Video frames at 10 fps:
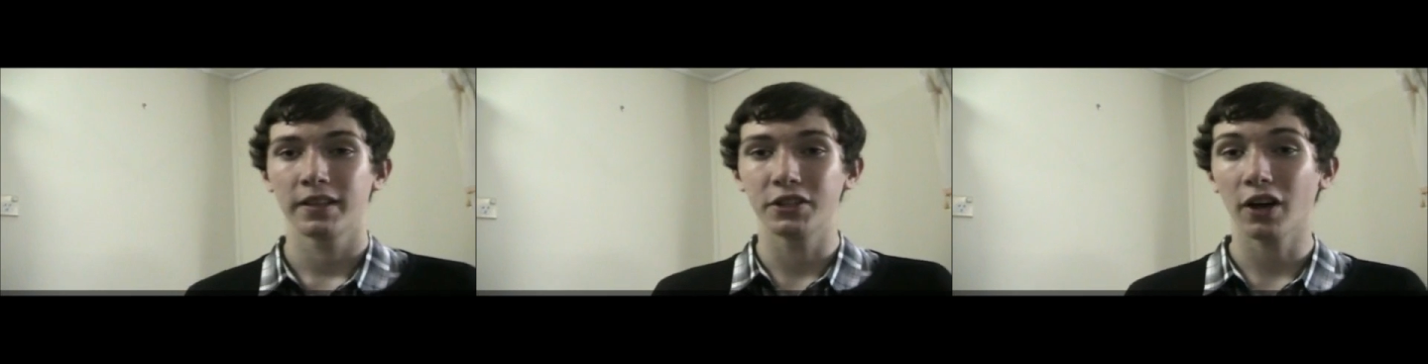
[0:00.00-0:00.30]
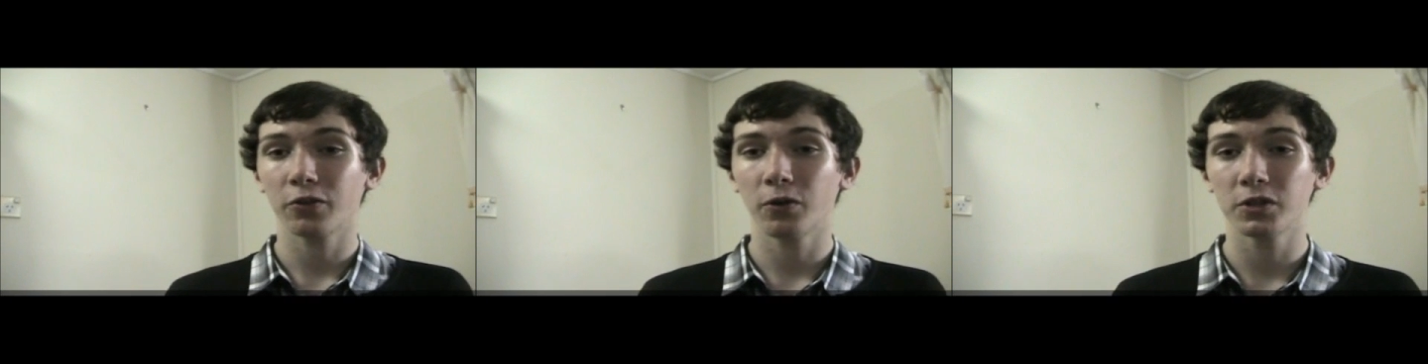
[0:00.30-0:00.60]
The
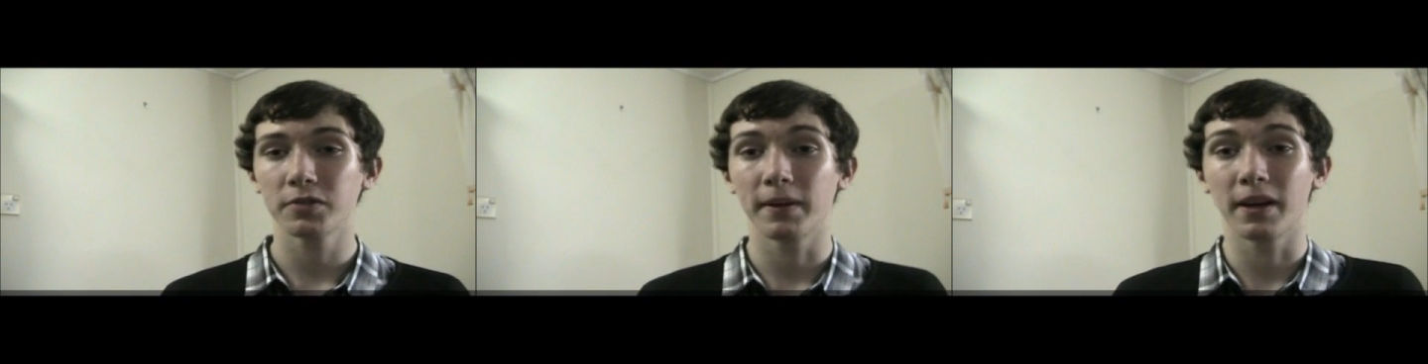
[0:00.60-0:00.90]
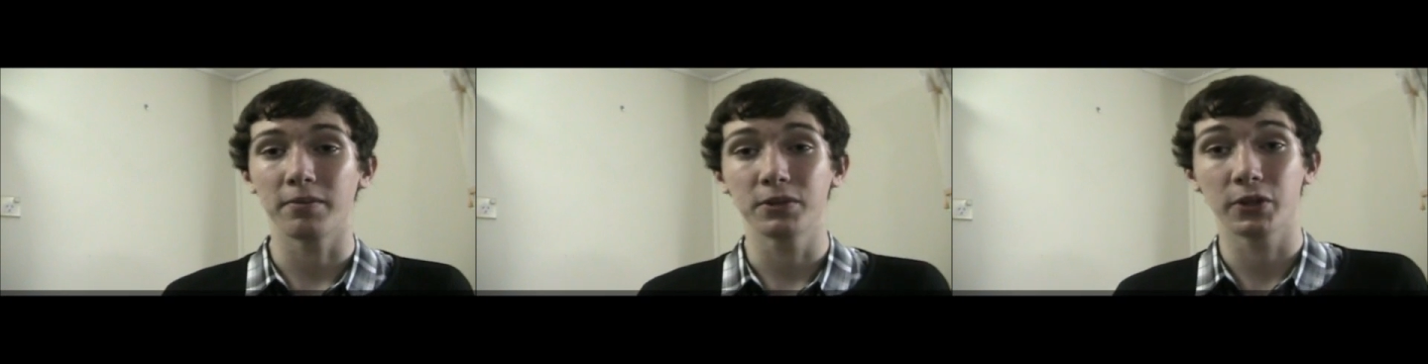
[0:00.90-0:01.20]
tidal forces
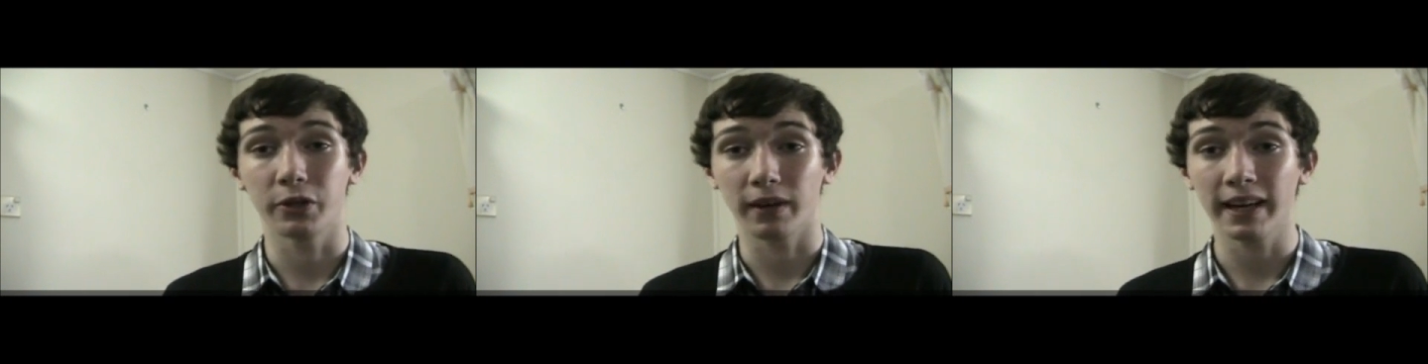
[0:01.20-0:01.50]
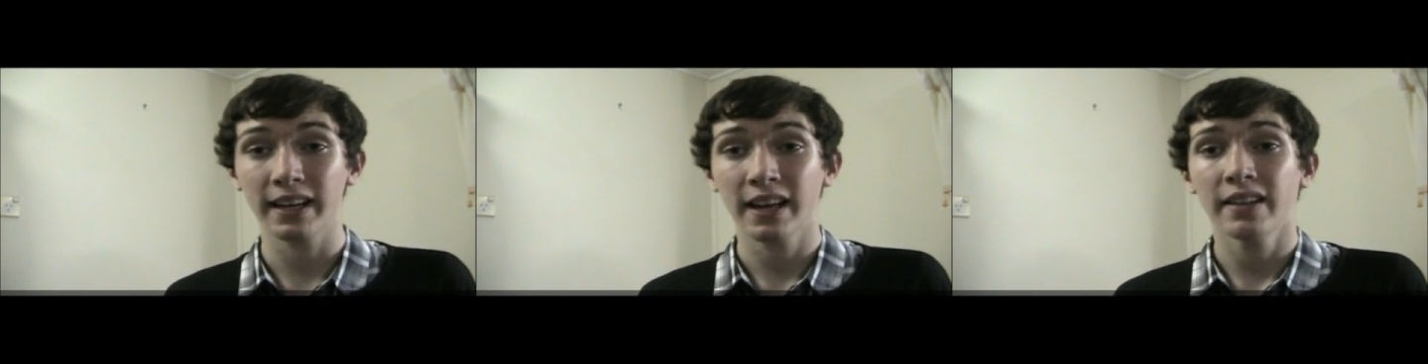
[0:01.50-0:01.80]
become so
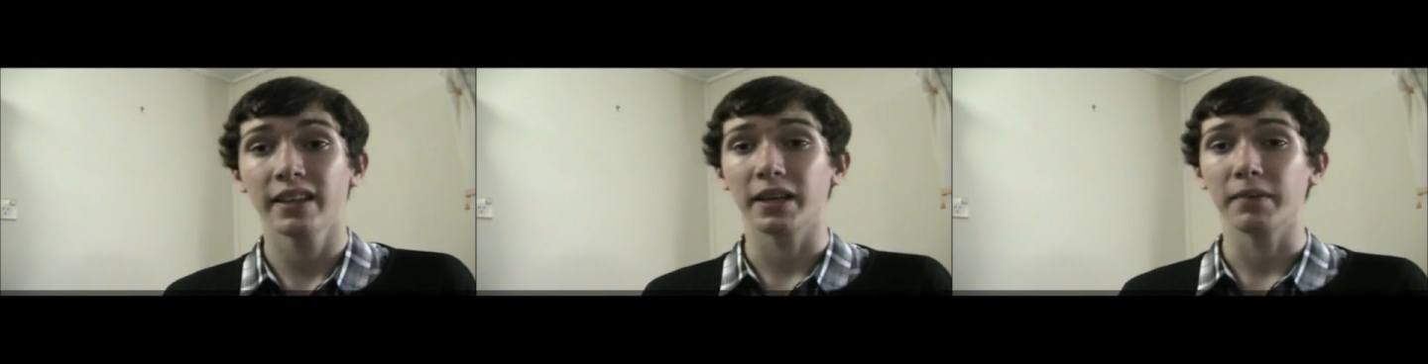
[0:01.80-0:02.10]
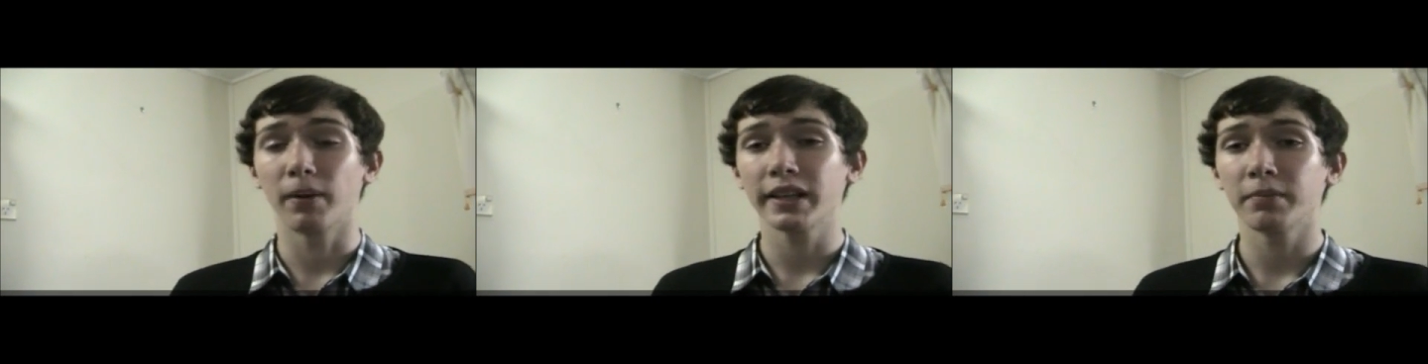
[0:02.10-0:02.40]
great that they
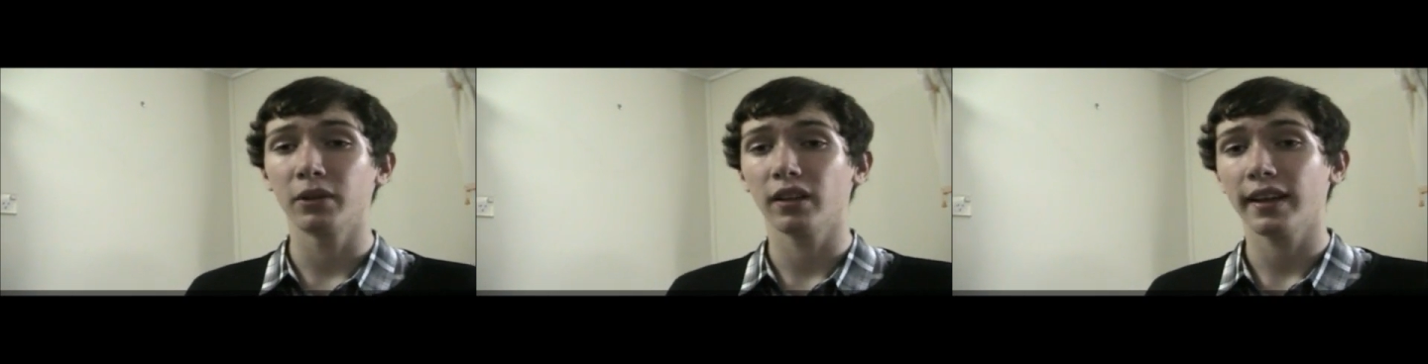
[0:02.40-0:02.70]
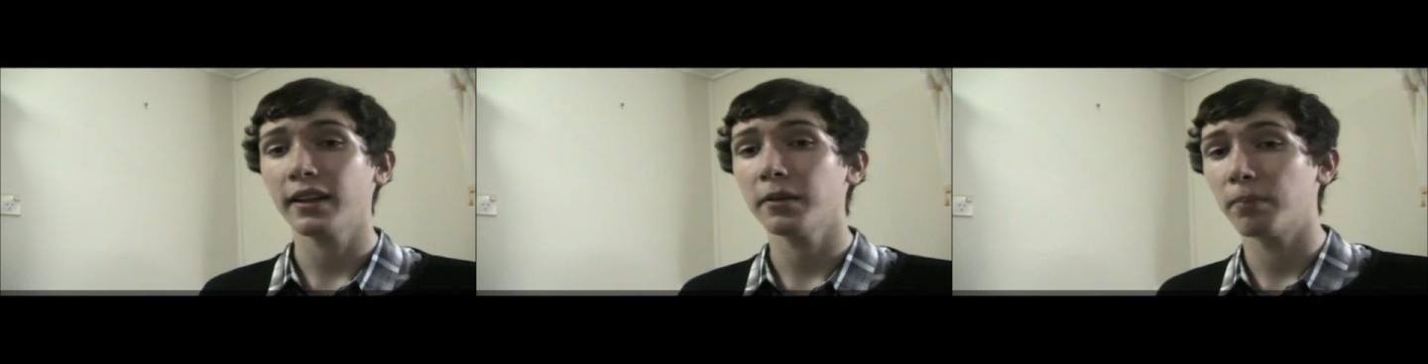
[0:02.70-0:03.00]
break the
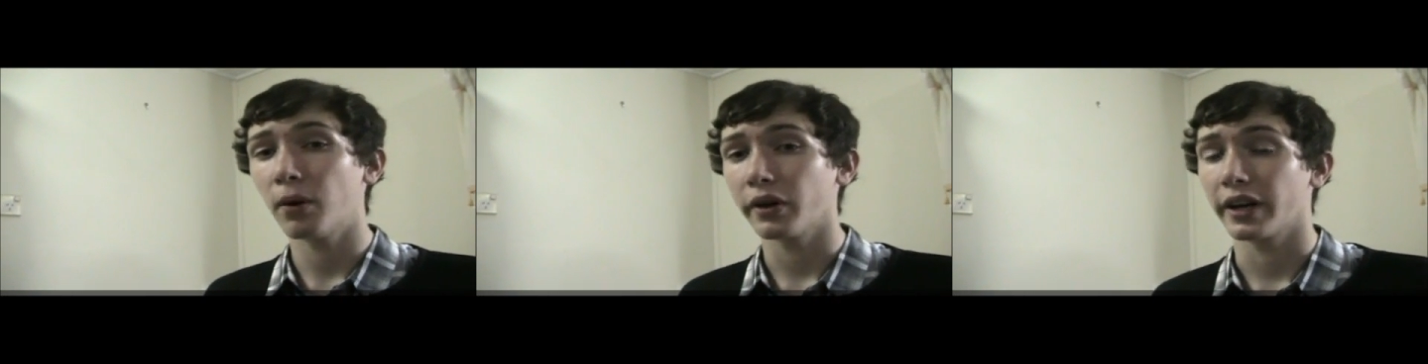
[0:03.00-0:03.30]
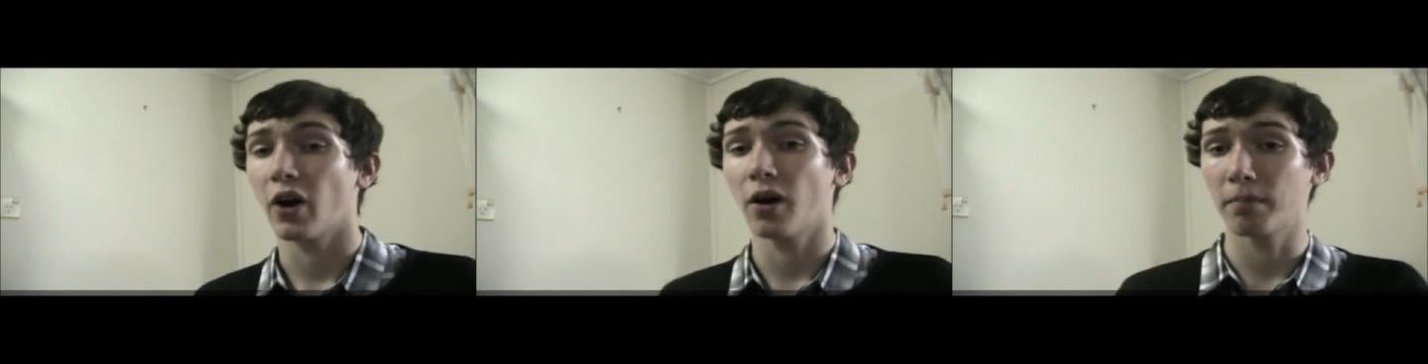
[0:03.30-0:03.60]
molecular bonding